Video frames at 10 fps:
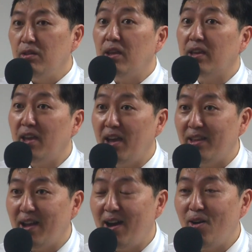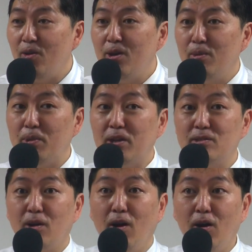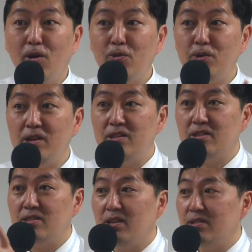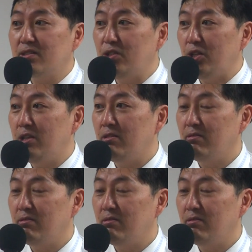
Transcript: They can. How? Because all religions does good.